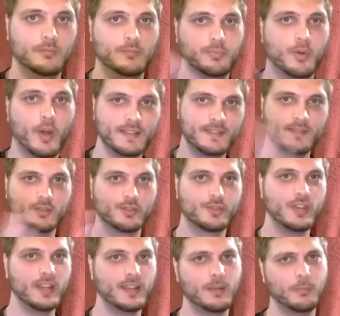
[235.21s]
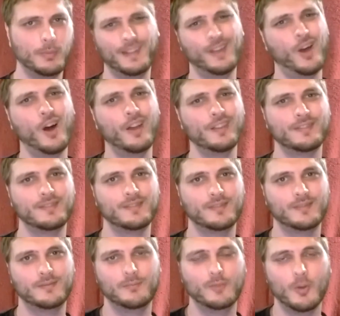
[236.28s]
prices are sinking because
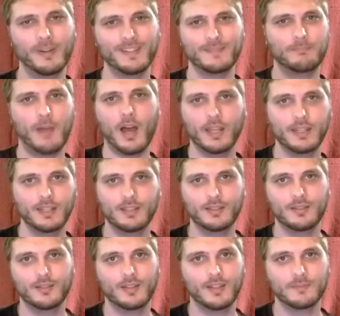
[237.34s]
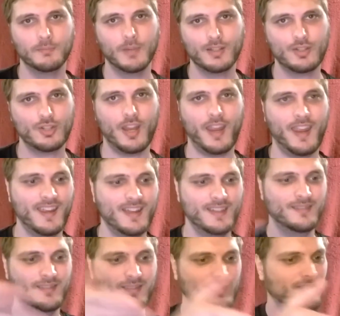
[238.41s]
nobody's buying it as much, and